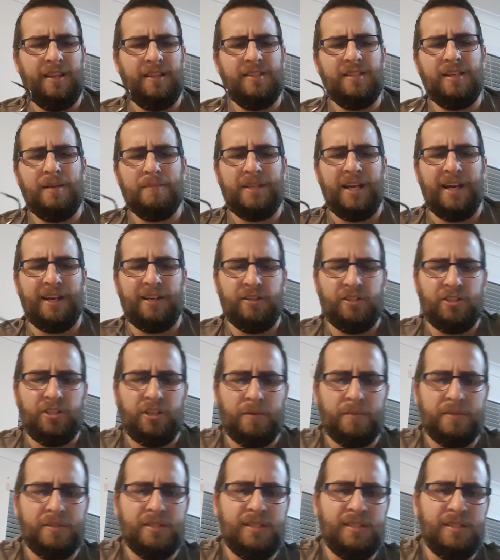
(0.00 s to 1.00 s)
Some tackle
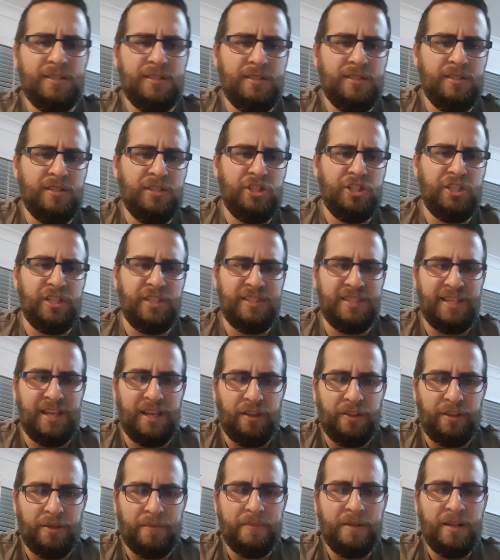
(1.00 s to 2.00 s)
shops sell
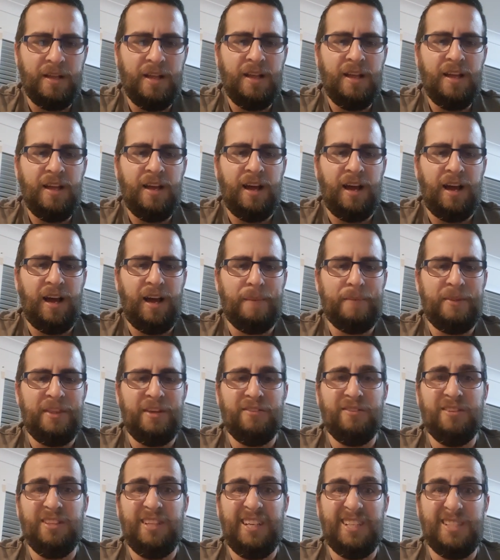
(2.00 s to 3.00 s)
them, but they're
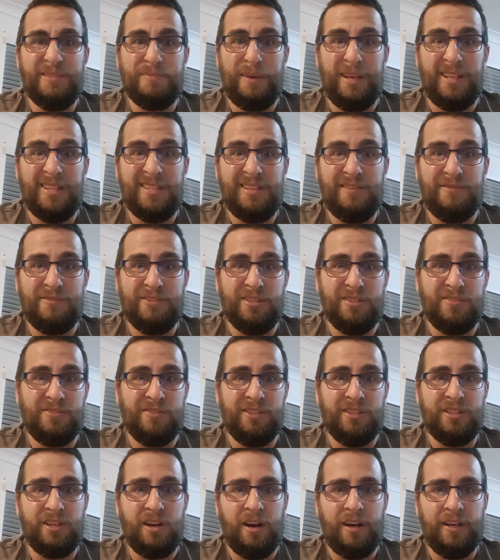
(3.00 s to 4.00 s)
really expensive just for
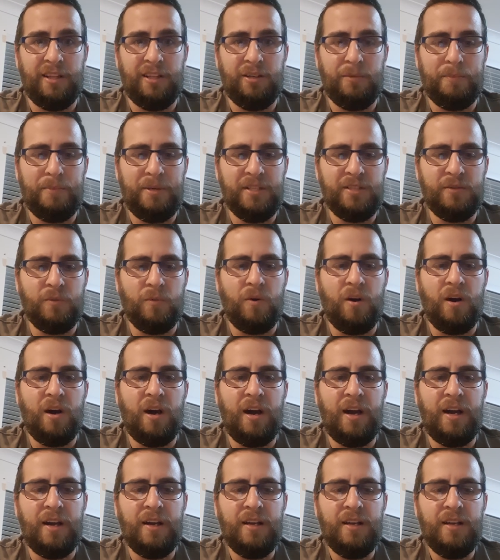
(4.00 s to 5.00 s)
a tiny little piece of
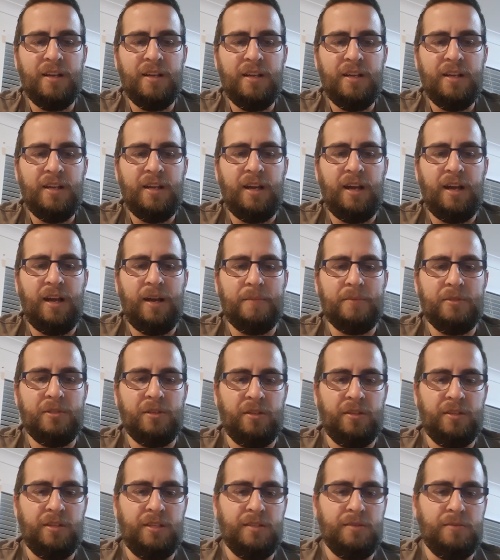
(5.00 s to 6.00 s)
wire.
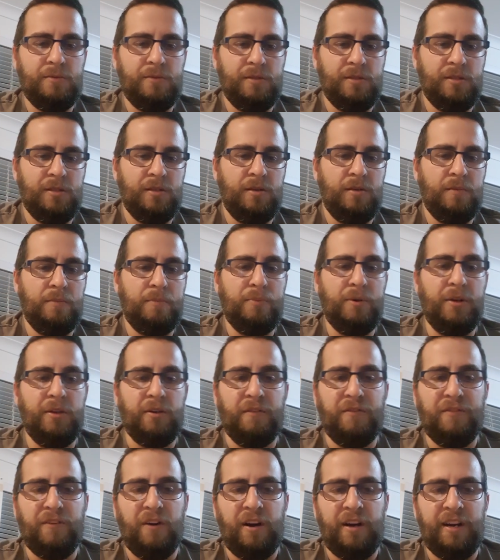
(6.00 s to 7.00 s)
So this was a pretty
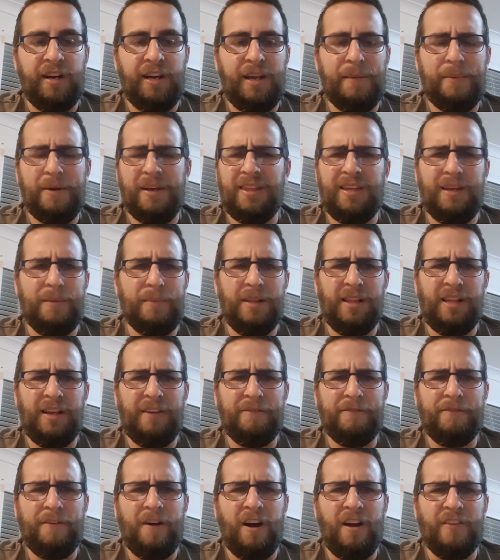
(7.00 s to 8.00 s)
good find on eBay. I think about
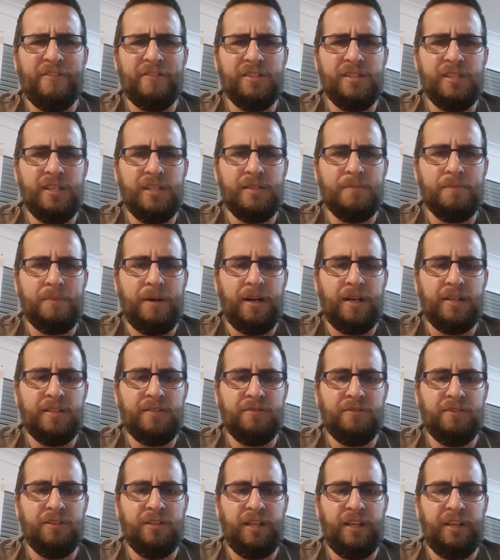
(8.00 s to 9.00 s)
like $5 or $6
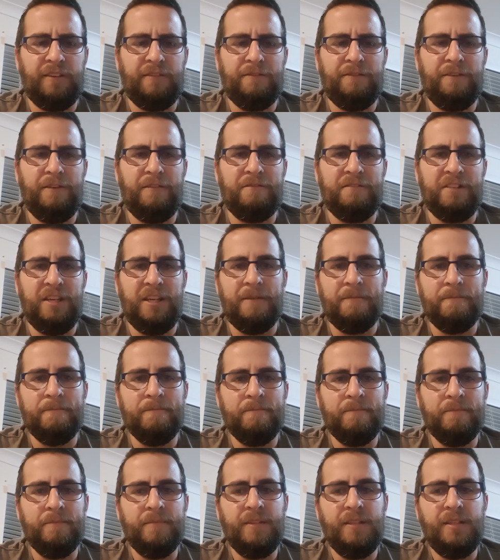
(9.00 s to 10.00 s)
for like 50.
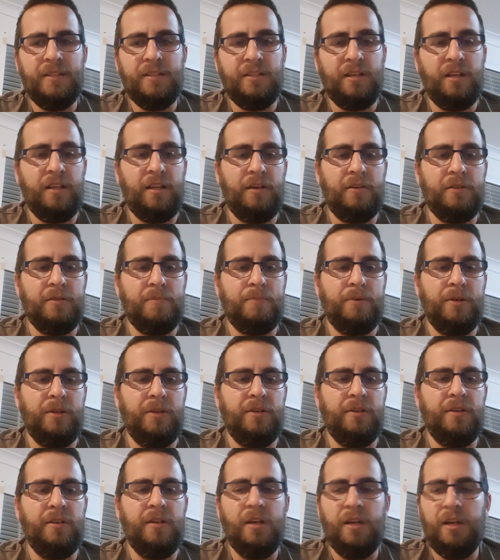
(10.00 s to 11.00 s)
So that was pretty
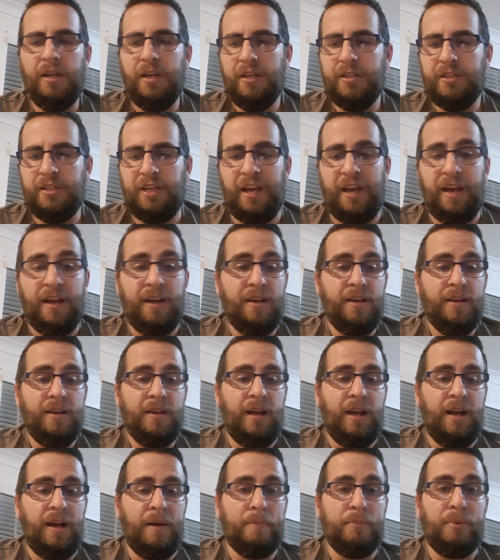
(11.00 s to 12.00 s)
good. So
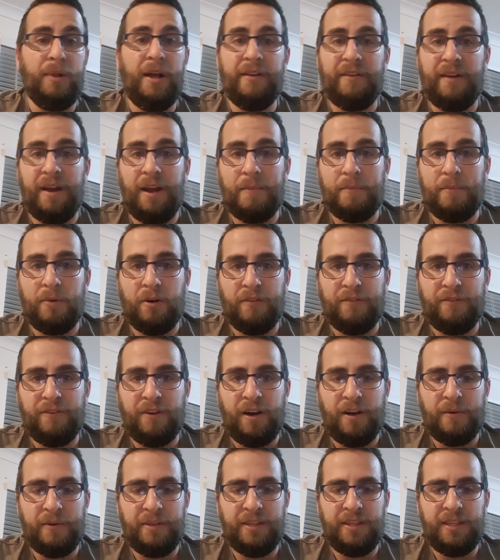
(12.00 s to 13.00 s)
yeah, play around,
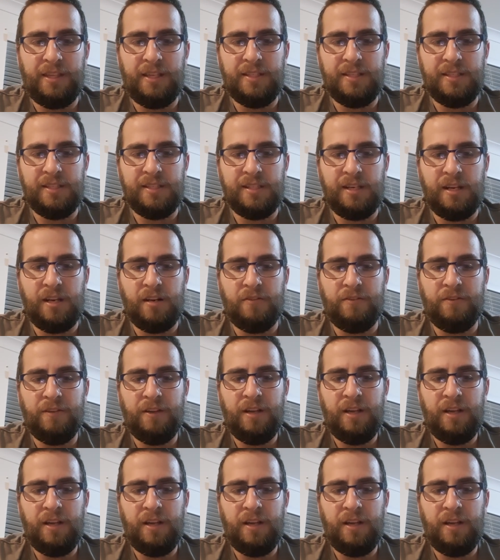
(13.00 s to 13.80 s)
modify with things yourself.